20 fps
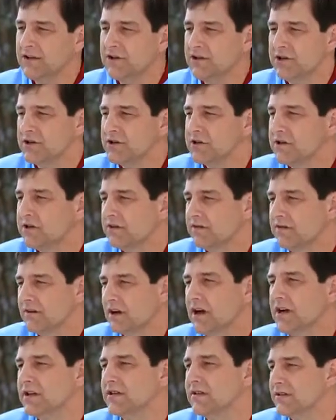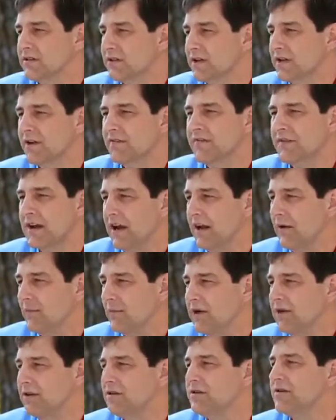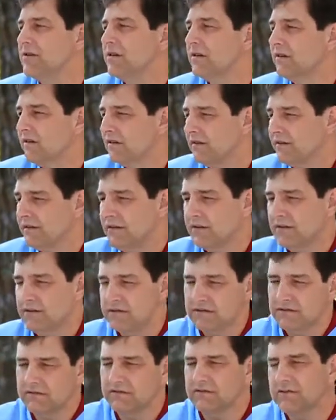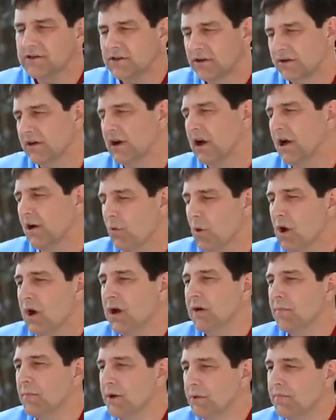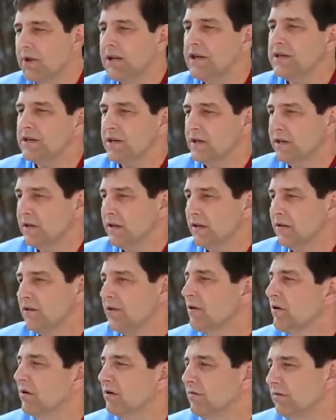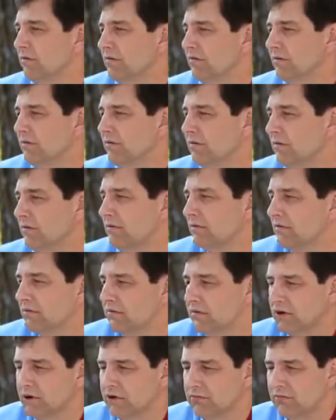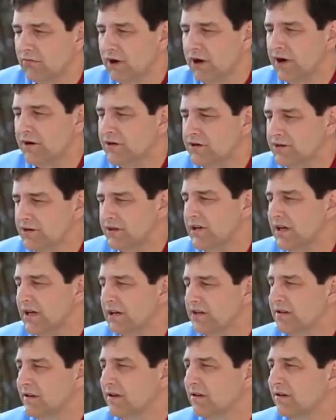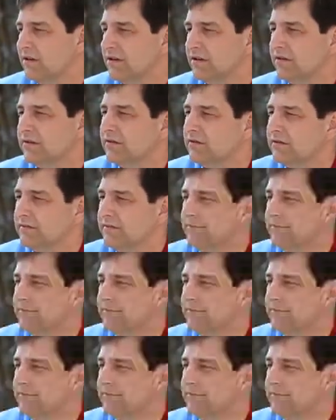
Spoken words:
it just causes enough damage in a certain kind of way, but basically it renders the testicle